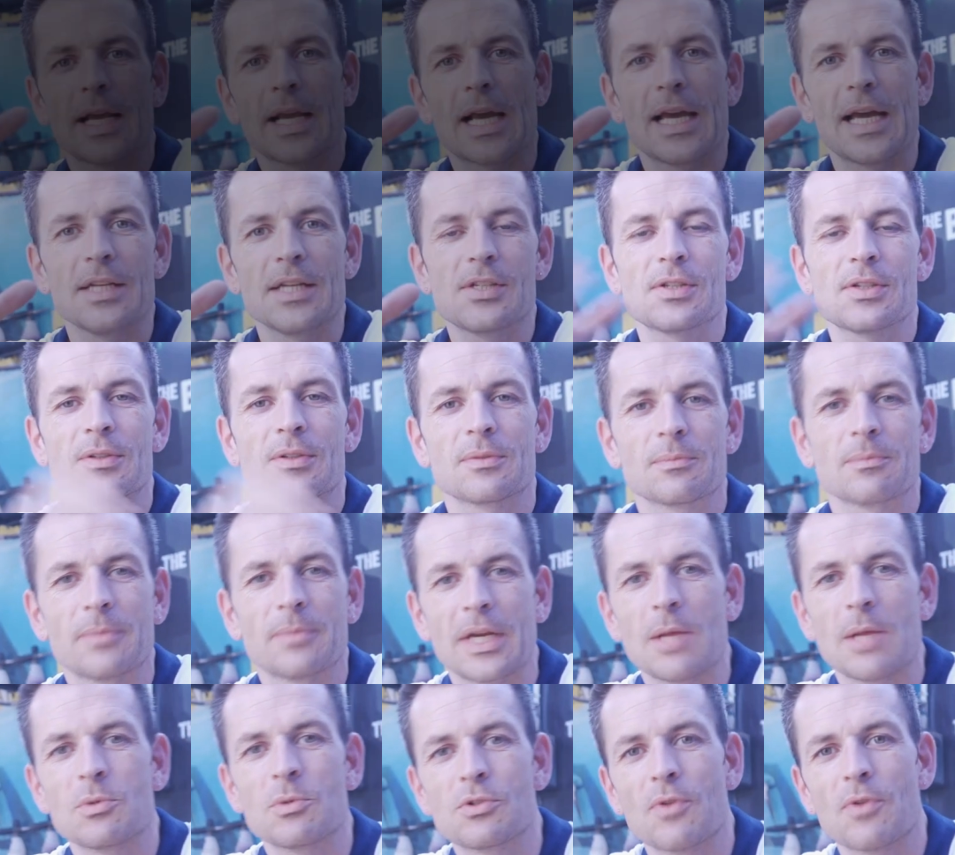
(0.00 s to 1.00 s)
Hi guys, my
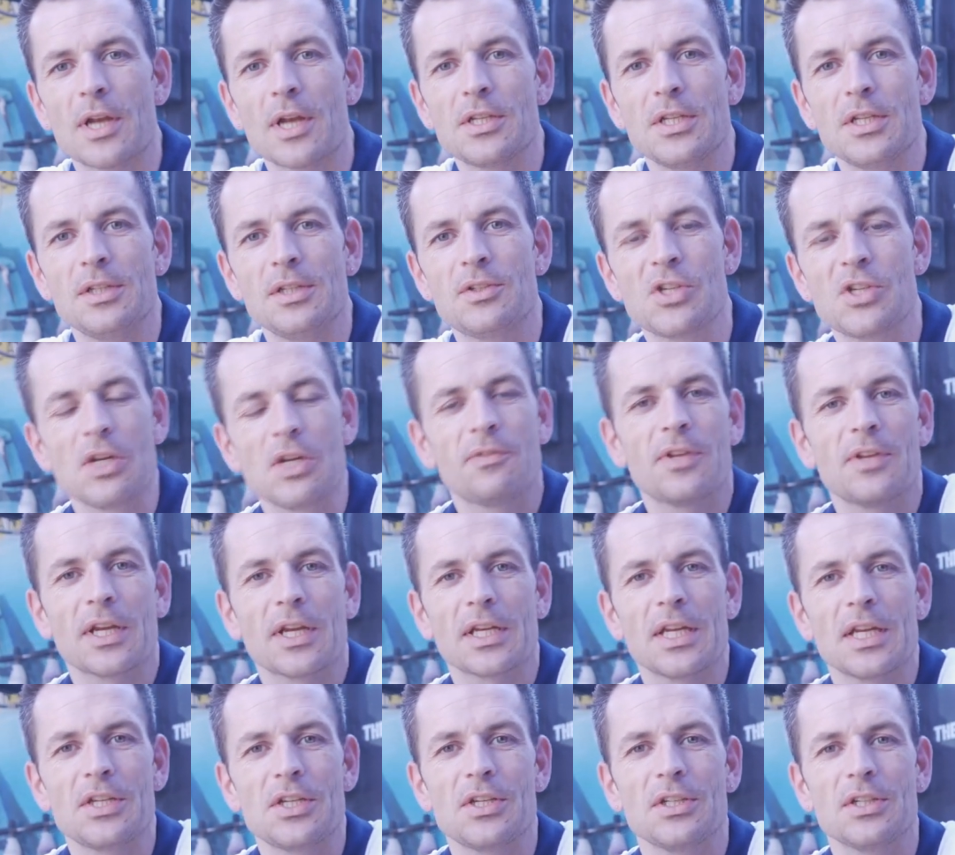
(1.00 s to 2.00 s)
name is Reggie, Chief
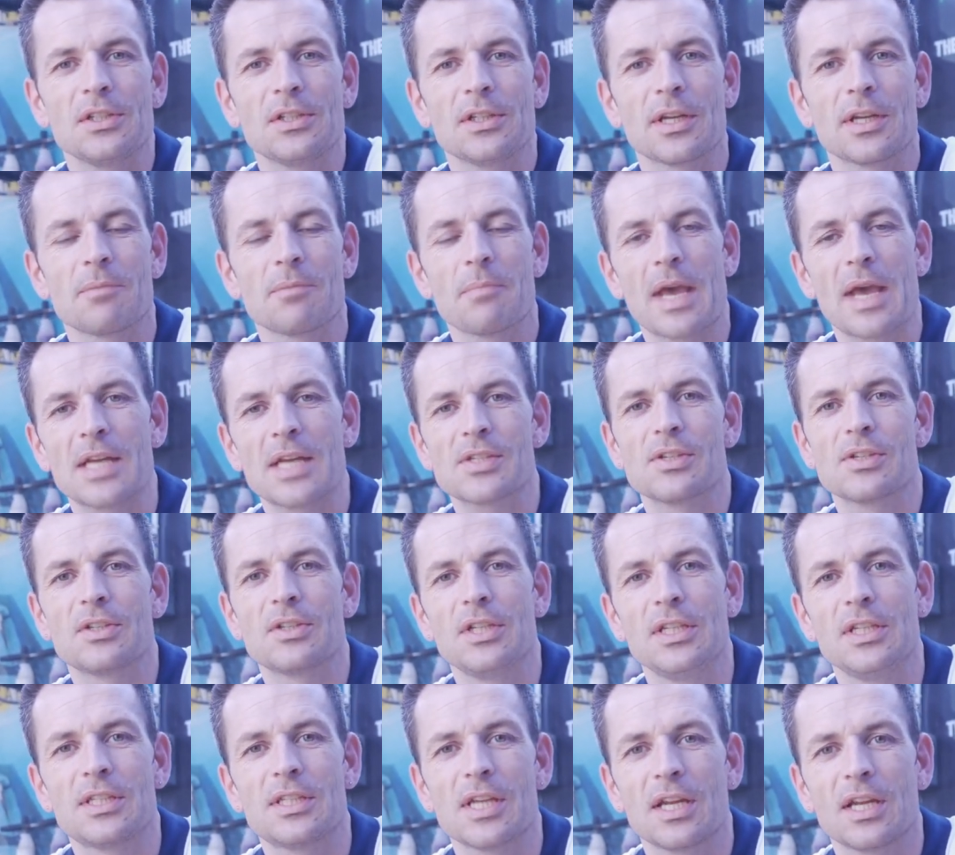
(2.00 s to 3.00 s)
Technician and Master
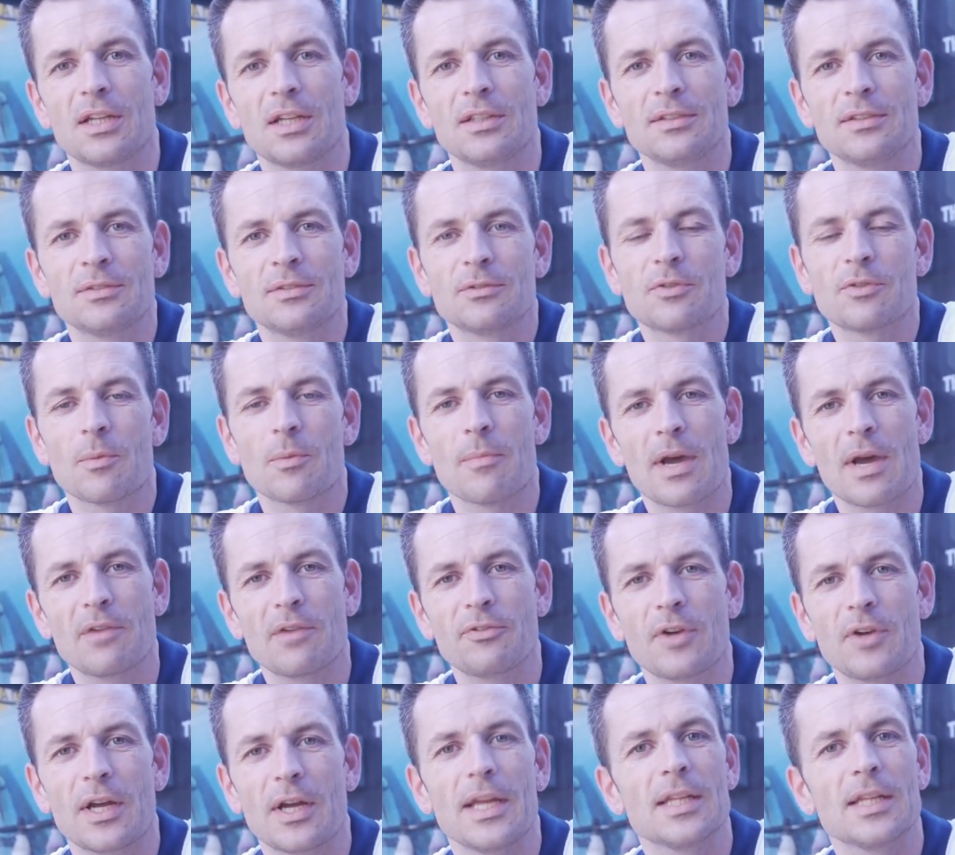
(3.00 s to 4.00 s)
Detailer from Mafra,